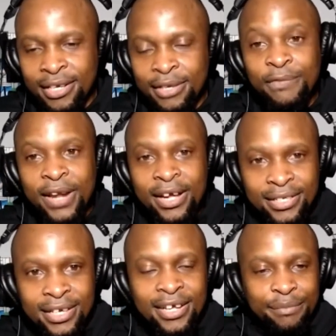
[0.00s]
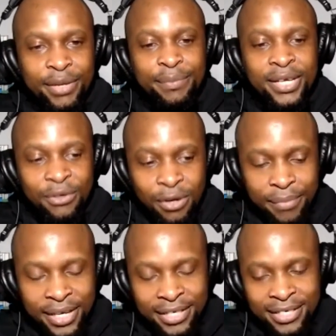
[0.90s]
Influx, maybe in
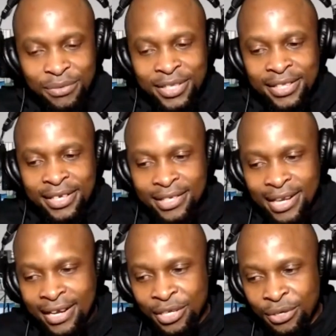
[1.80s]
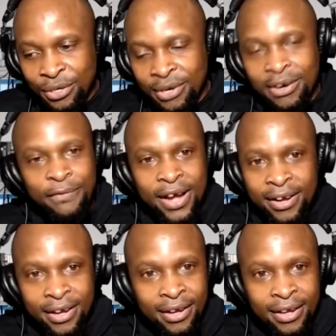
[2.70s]
combination with things like your
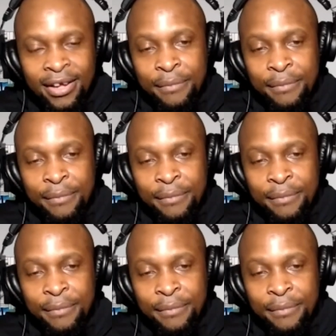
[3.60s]
Grafana.